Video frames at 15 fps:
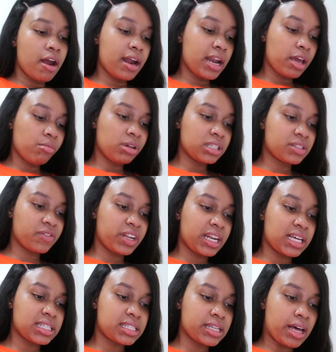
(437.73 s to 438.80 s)
Her name is
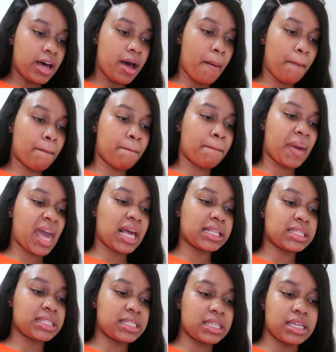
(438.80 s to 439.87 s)
Vanessa
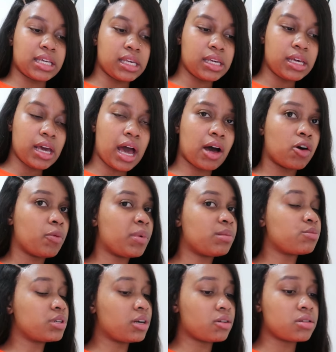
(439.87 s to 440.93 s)
Mbedzi. I hope
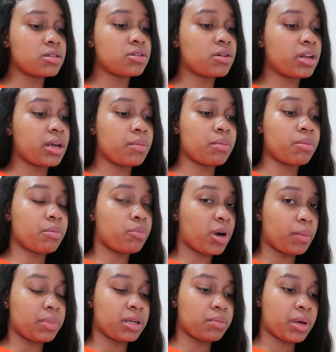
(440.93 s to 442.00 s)
I'm pronouncing your name
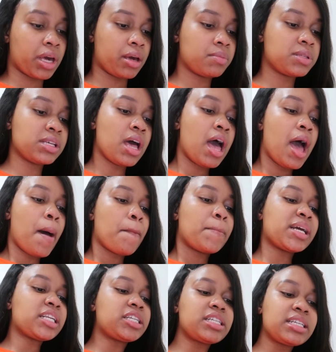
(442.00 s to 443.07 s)
properly, babes.
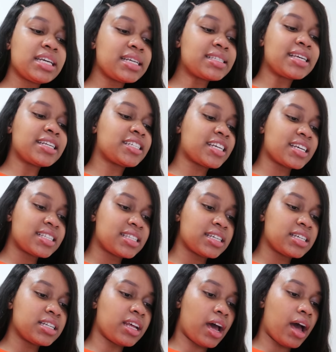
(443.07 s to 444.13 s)
But she
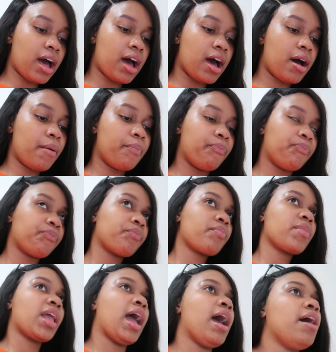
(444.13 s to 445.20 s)
suggested
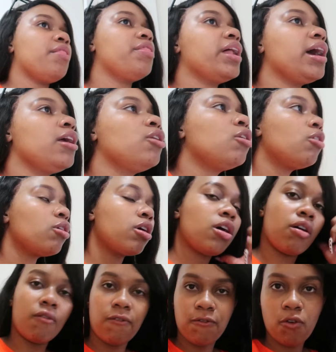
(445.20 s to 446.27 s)
um, that I
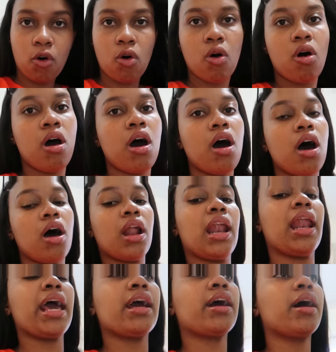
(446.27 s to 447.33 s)
look for
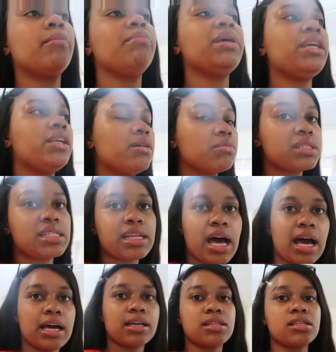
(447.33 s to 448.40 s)
like a
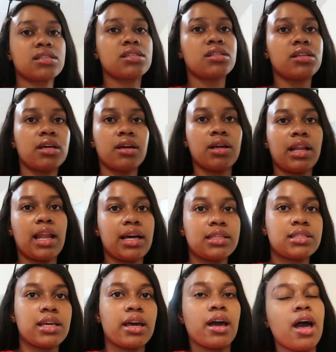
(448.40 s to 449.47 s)
medium-sized
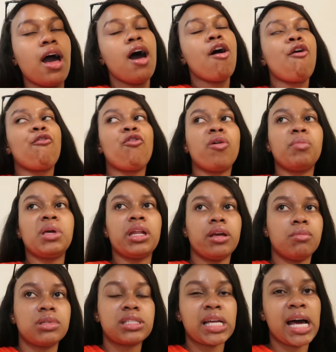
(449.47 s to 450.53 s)
lighting for a
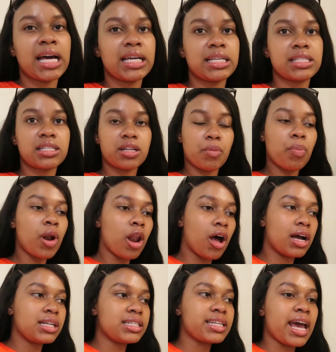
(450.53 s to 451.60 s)
medium-sized
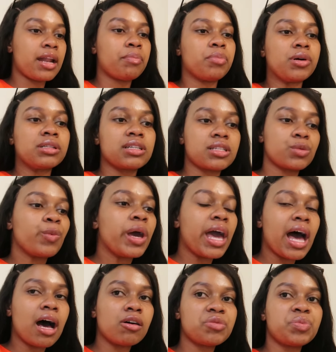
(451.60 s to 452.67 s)
plant at Builders
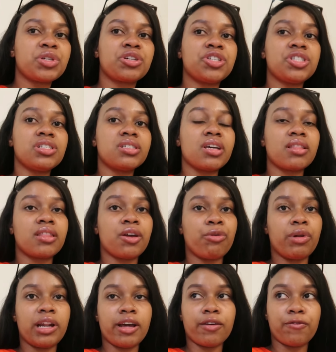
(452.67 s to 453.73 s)
Warehouse because she said
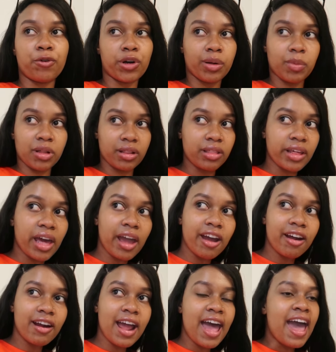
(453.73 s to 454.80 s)
they're really affordable
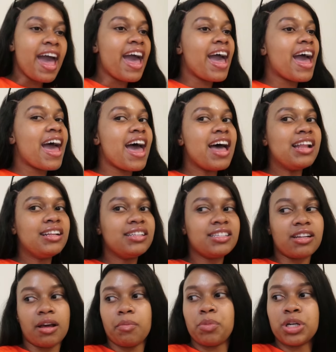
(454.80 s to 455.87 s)
there
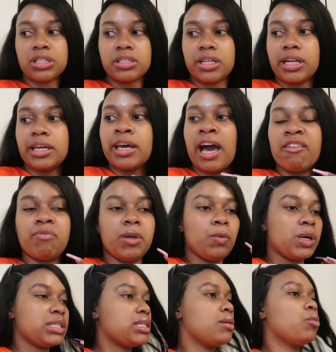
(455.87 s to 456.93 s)
and personally I've
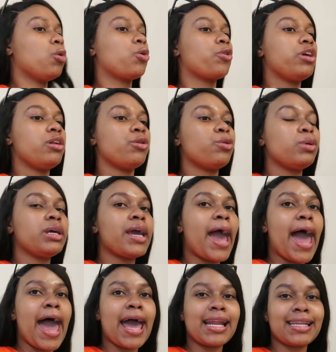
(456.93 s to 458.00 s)
been wanting more greenery
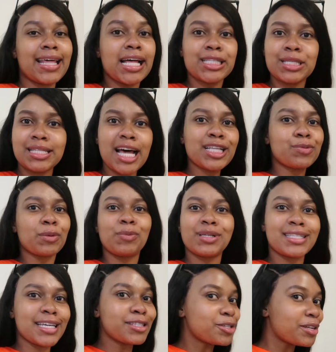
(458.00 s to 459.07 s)
and that's that's what
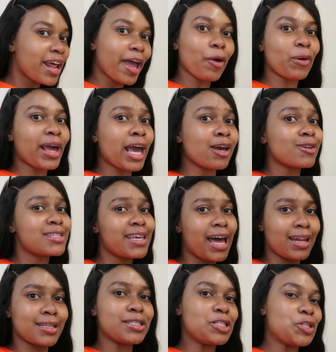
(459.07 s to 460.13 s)
we did today okay you see
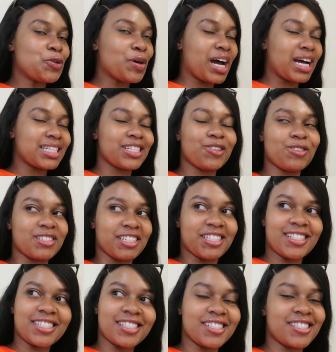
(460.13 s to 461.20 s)
I listened to you guys and your
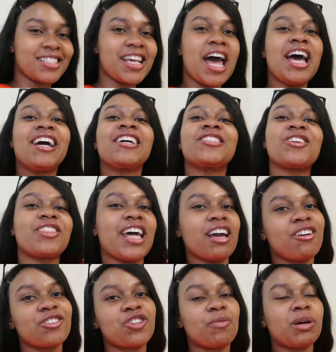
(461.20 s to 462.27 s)
suggestions so
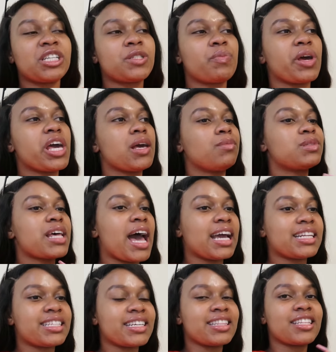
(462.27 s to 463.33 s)
thank you so much babes
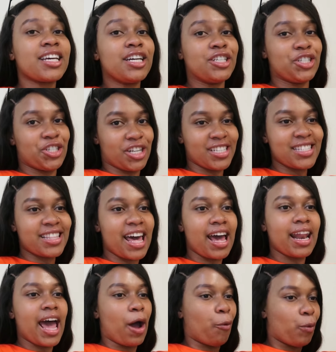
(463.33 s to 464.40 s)
I did just
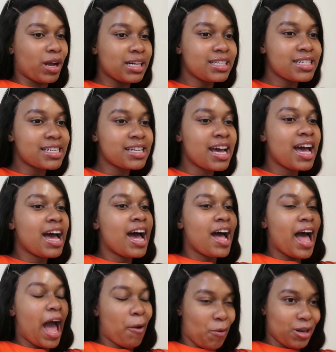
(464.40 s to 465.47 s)
that I went
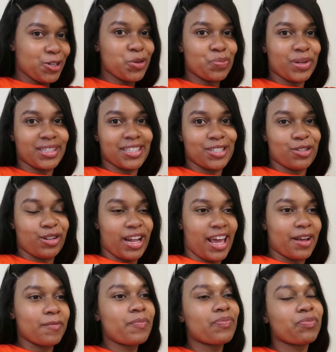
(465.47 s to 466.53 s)
I went to Builders
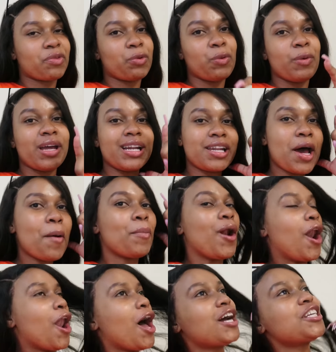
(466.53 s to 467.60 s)
today we went
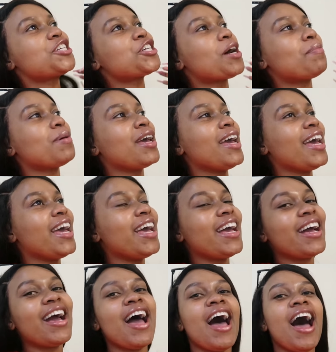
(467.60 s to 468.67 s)
plant
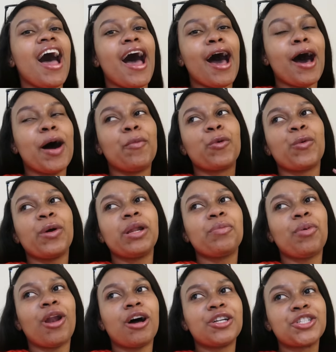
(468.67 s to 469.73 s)
shopping um we
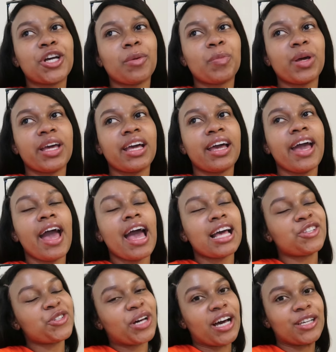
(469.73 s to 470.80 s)
went plant shopping
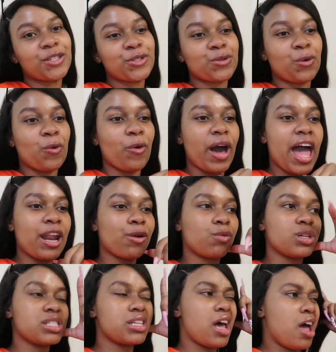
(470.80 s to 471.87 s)
as you guys saw and it
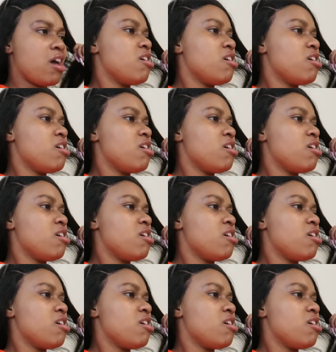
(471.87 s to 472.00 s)
was